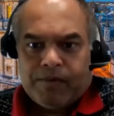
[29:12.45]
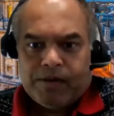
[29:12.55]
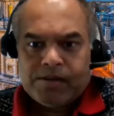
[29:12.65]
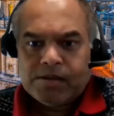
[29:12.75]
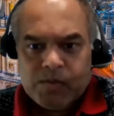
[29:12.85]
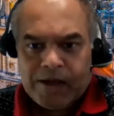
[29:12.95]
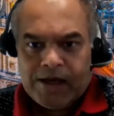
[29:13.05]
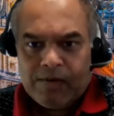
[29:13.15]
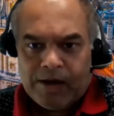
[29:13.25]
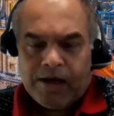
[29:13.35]
This is
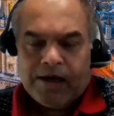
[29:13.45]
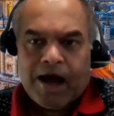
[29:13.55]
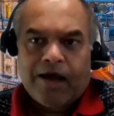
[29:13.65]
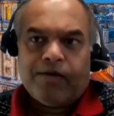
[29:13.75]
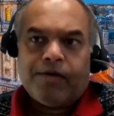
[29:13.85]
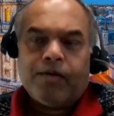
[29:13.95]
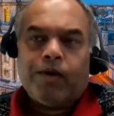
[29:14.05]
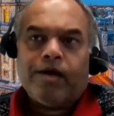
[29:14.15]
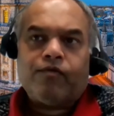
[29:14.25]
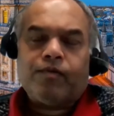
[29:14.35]
very, very tired
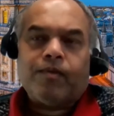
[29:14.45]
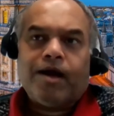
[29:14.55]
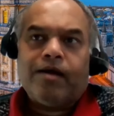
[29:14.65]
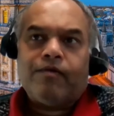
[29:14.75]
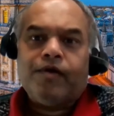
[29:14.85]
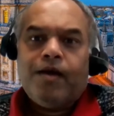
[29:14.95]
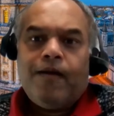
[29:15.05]
way of kind of